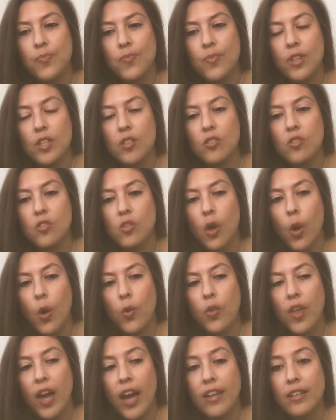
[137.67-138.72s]
so
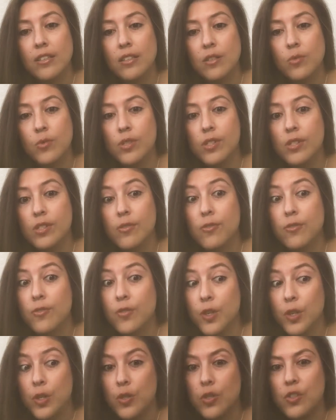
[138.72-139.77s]
that was the
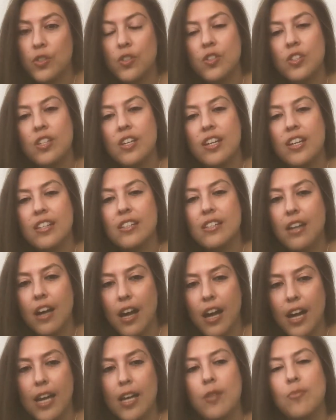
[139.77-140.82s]
first
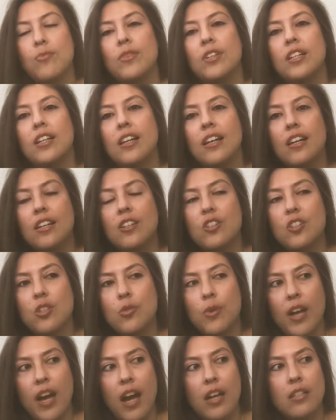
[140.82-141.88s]
time she
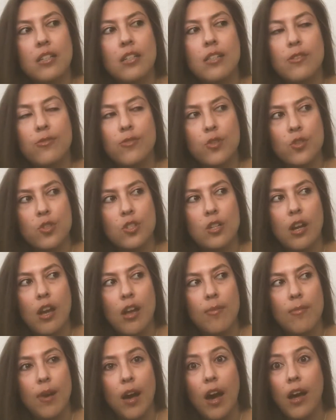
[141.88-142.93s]
reacted, and the first
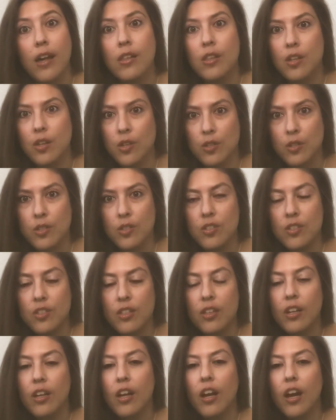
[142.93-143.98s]
time I learned
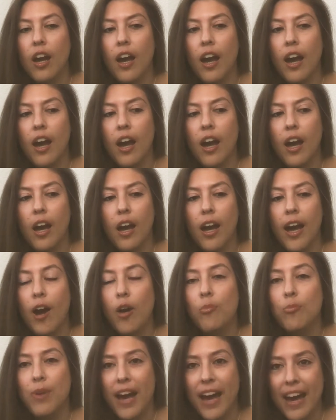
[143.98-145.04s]

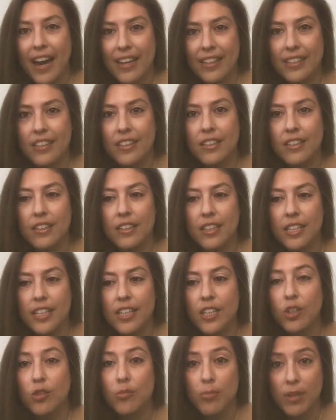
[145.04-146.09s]
how bad
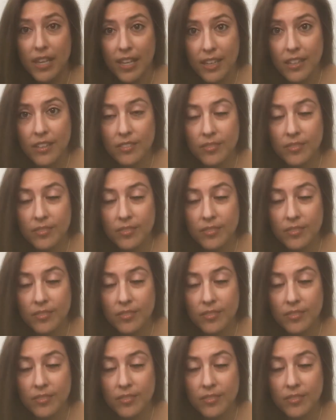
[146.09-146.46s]
it could be.